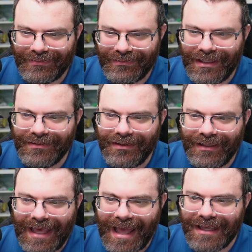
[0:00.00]
Like
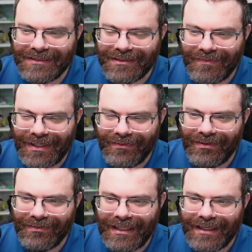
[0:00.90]
literally it has to come out.
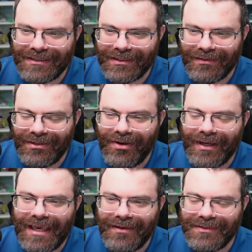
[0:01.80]
Oh, I guess it could. No,
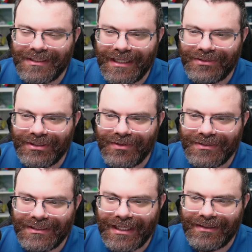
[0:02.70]
it can't use the H. It
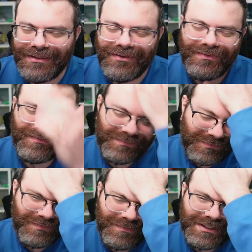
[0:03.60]
goes C A. No,
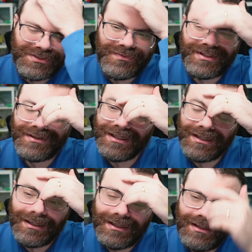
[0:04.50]
what am I doing?
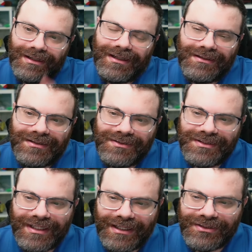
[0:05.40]
It doesn't
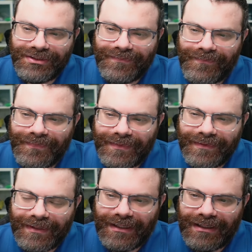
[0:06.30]
use the H.
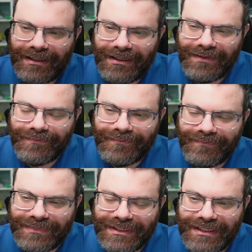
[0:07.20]

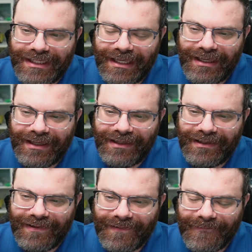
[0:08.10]
Um, C
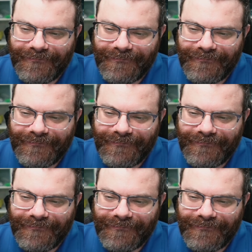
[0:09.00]
A.